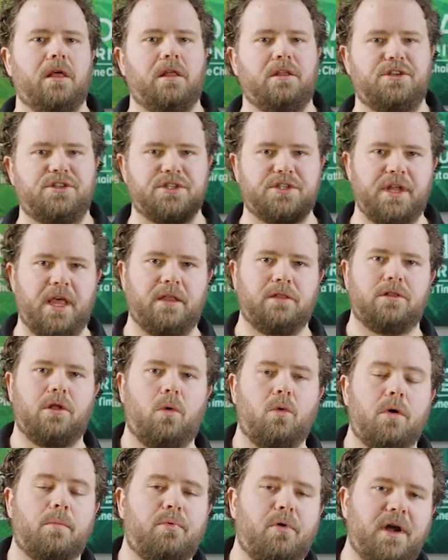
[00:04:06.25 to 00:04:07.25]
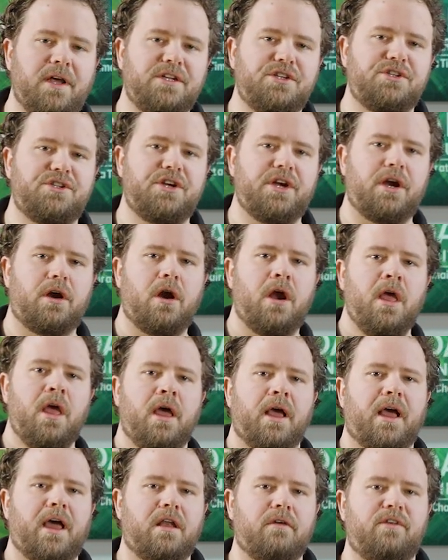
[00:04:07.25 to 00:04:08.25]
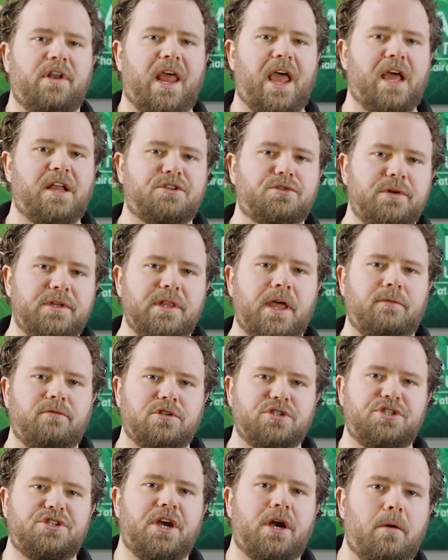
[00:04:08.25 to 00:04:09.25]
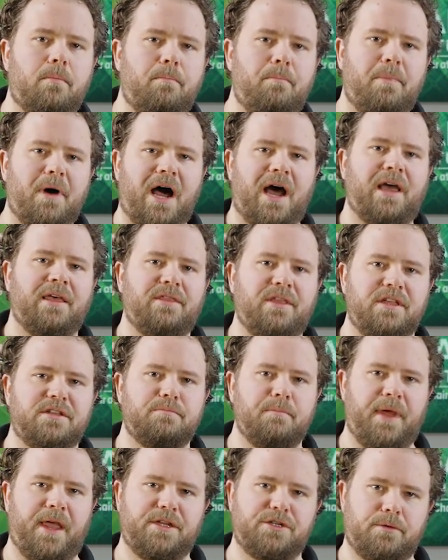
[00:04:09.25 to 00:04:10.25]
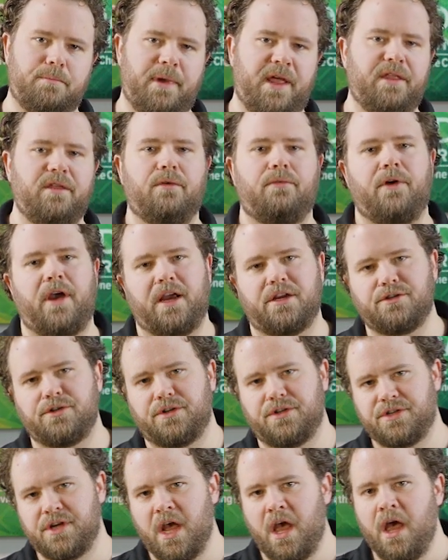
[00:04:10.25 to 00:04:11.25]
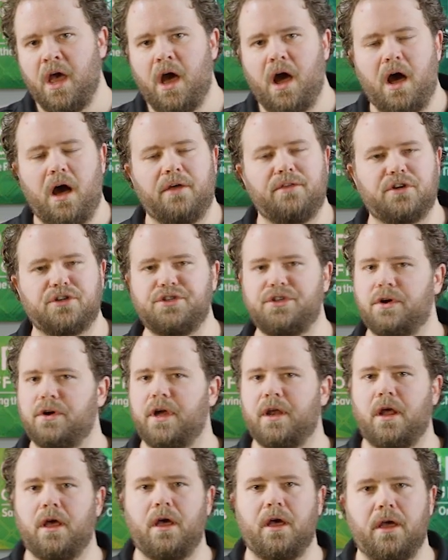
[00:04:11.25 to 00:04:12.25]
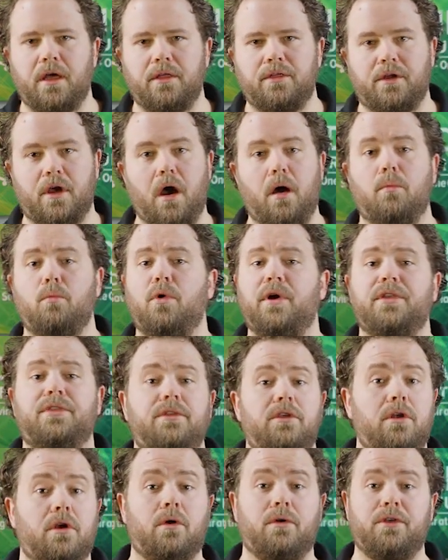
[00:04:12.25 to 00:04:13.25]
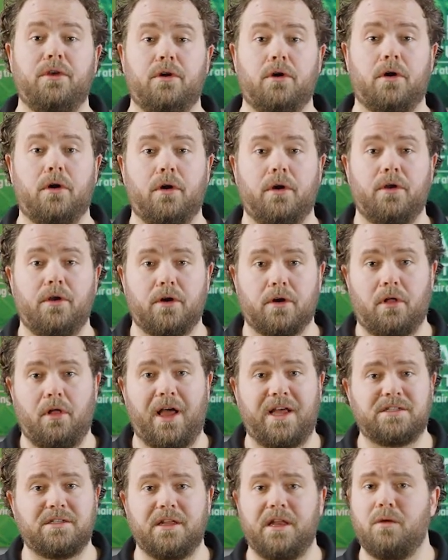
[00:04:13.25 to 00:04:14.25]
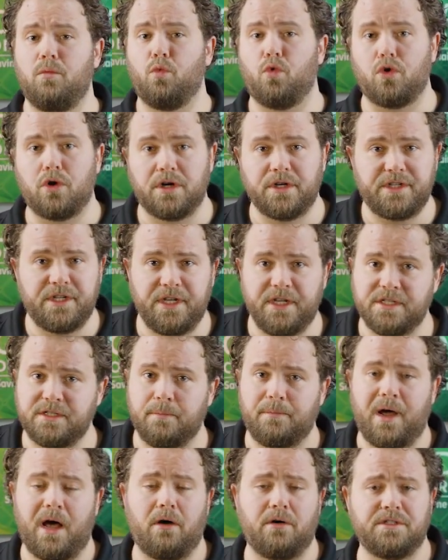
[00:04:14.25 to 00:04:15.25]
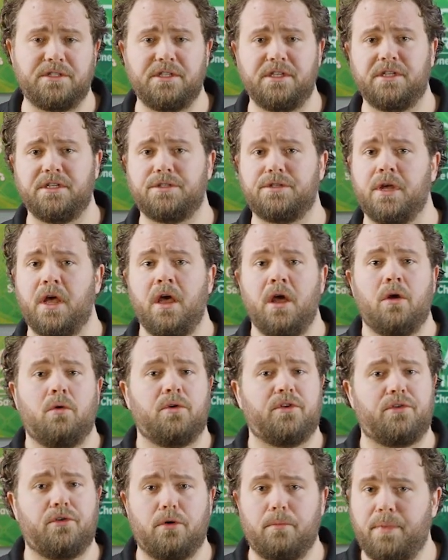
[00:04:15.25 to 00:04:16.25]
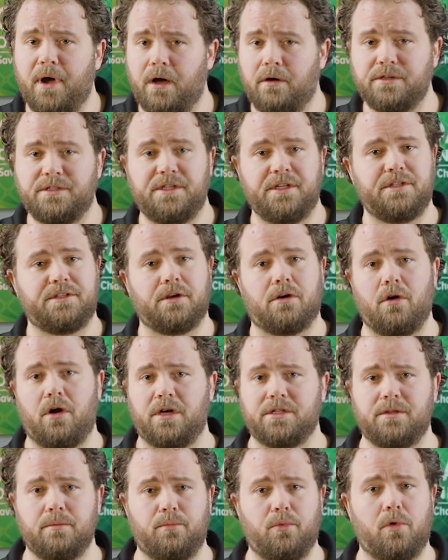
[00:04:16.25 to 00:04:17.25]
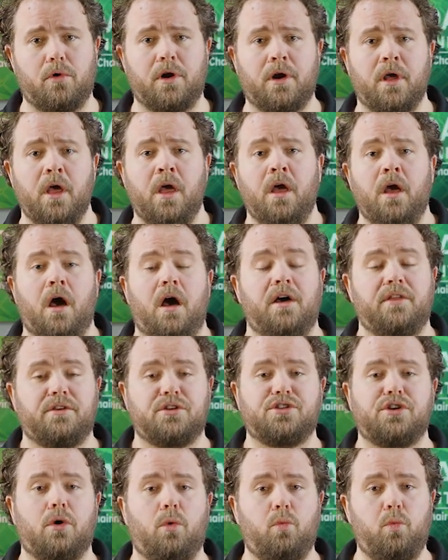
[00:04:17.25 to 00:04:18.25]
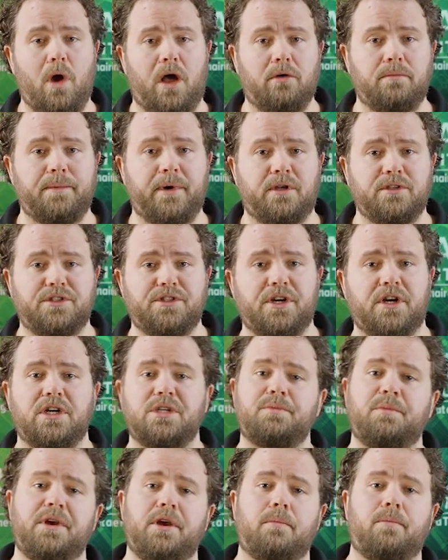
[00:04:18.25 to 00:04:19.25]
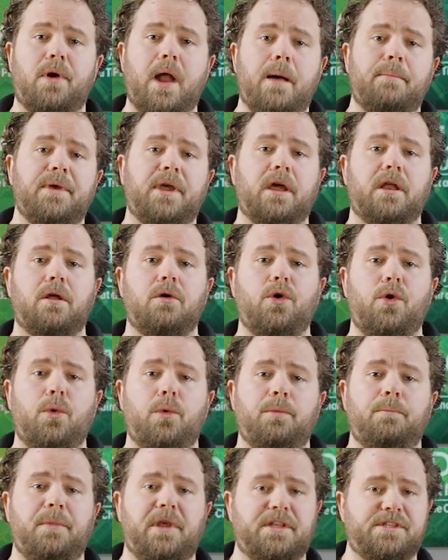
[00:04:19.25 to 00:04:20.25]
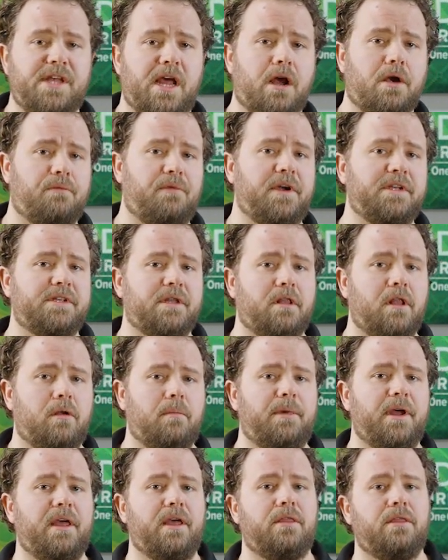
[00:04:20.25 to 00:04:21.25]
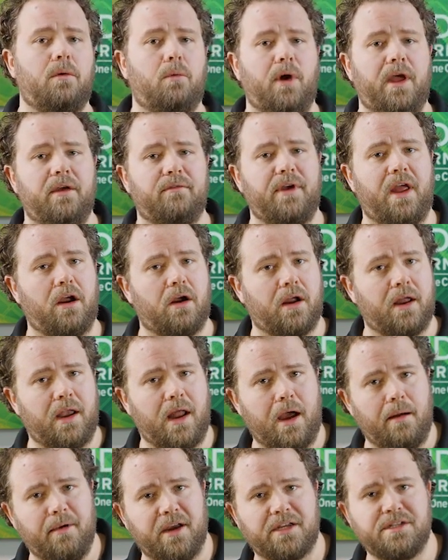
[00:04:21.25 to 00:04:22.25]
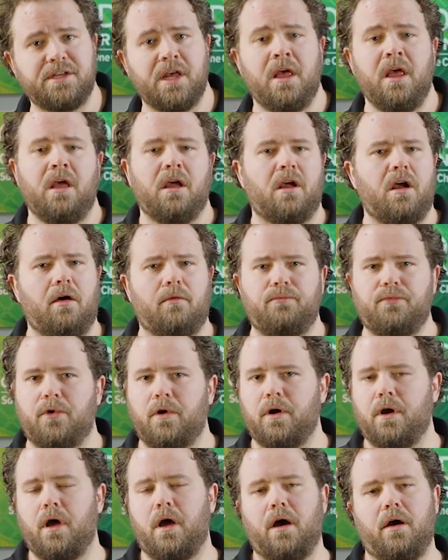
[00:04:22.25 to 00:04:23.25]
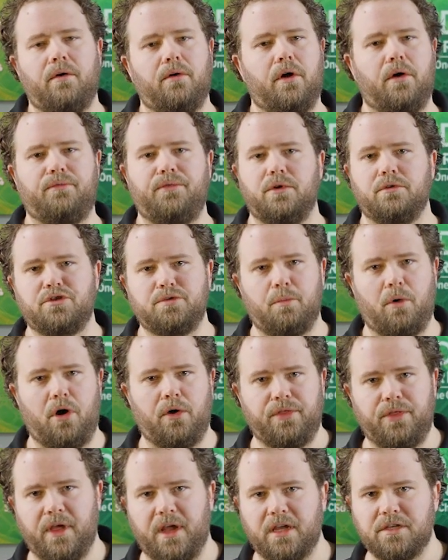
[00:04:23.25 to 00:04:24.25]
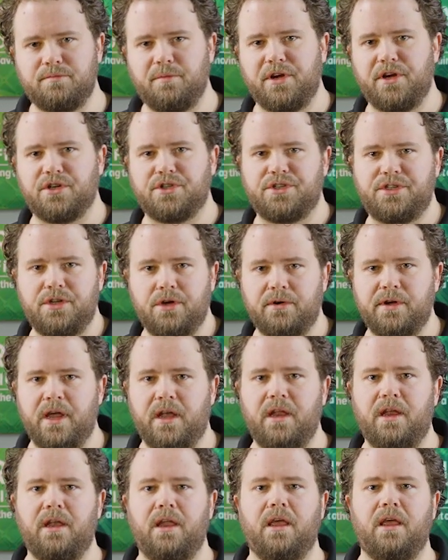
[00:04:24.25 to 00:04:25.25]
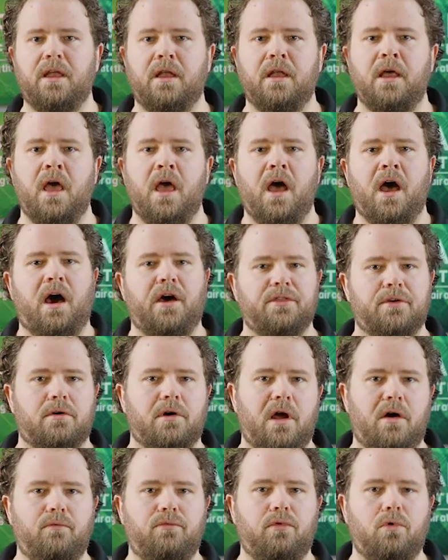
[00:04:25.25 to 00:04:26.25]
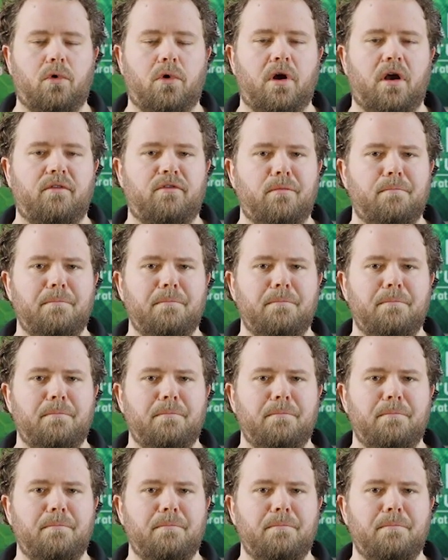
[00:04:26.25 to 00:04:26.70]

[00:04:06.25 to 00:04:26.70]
just a lower price chair, kind of an entry-level chair by these major manufacturers. They're still gonna come with your class-leading warranties and policies, return policies across the board. They're still well-built chairs, but you're probably gonna be sacrificing a little bit in the way of ergonomics, comfort, a few small things, but you're still getting in on the ground floor of a